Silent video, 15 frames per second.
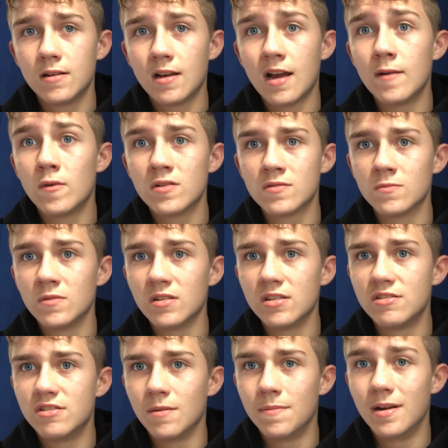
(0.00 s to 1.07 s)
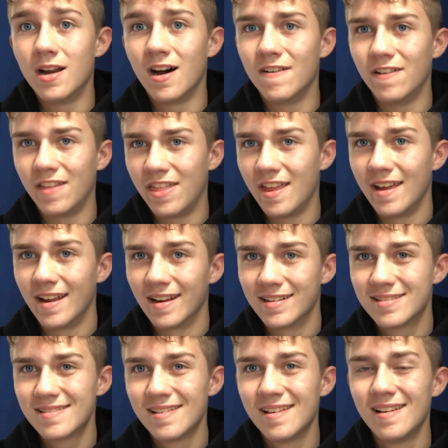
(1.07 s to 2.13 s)
I wasn't really jumping off of
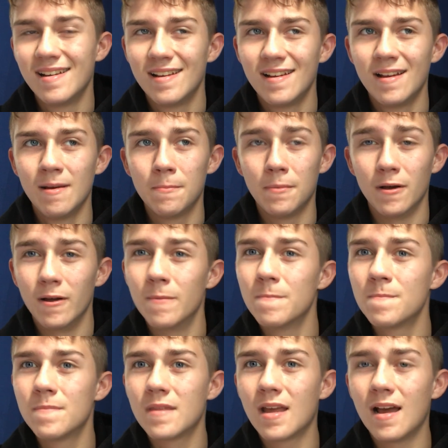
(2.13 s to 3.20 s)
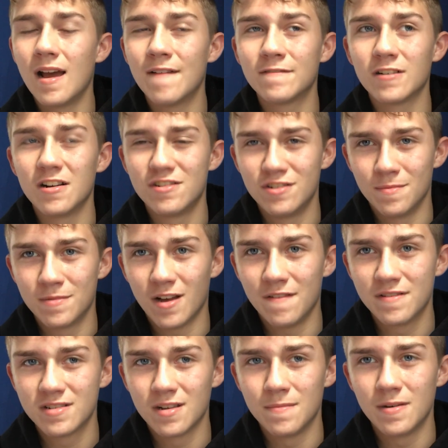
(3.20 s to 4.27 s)
things. But after I jumped
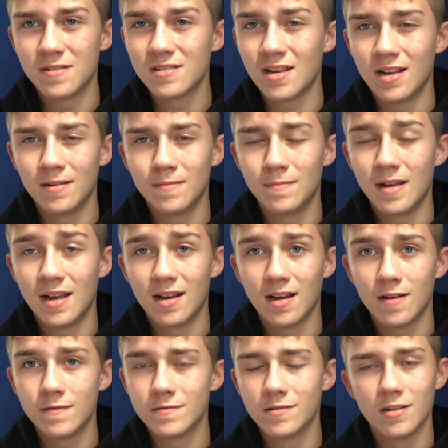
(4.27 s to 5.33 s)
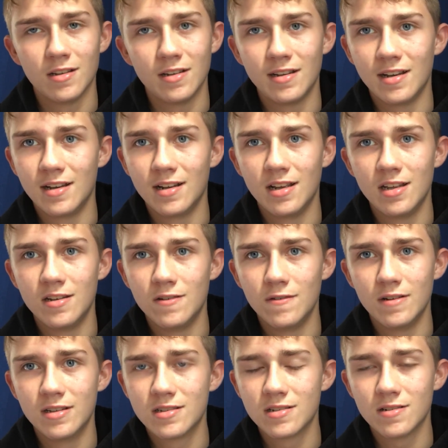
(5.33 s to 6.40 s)
off of some, I was like, man, I really need to get
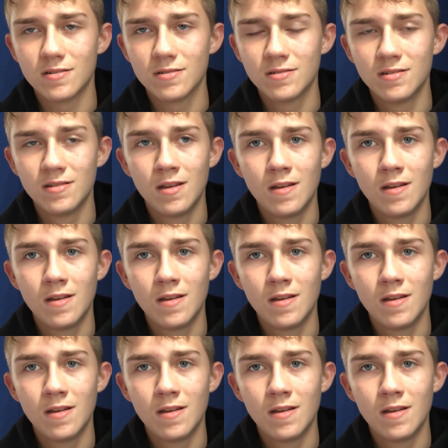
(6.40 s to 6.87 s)
new insoles.